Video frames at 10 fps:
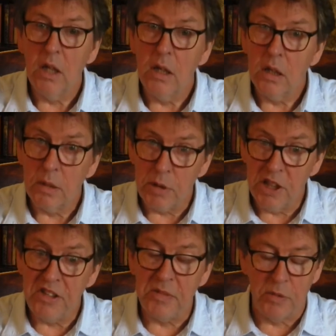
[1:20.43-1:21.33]
The
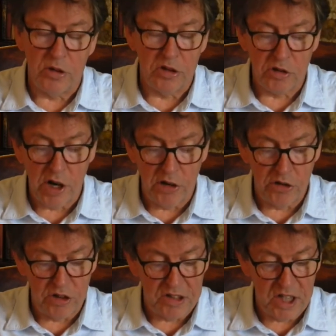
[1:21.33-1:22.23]
policeman scratched
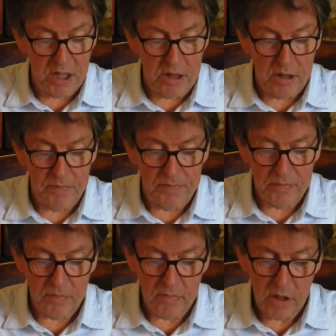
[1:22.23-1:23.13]
his head.
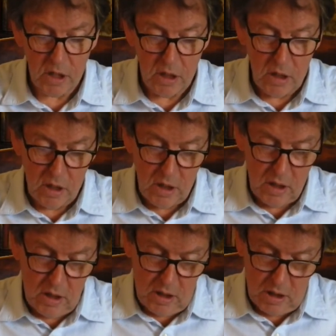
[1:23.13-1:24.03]

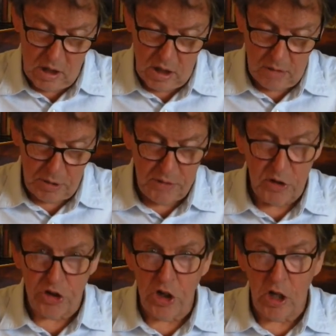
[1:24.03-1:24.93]
"A bit of a
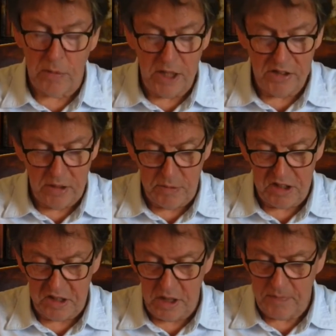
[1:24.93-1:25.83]
job, ain't it,
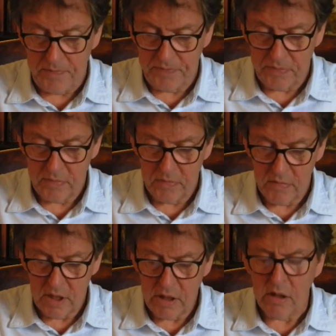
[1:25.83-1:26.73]
missy?
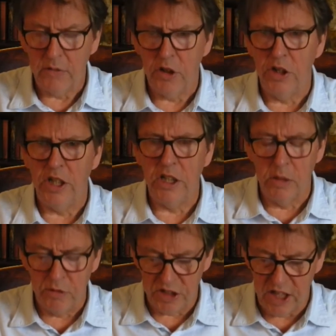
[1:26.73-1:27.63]
However did he
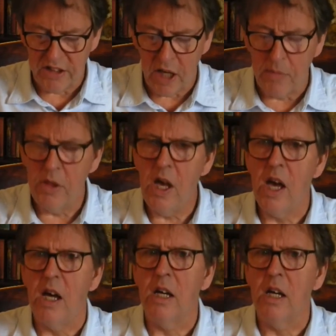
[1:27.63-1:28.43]
come to get up there?"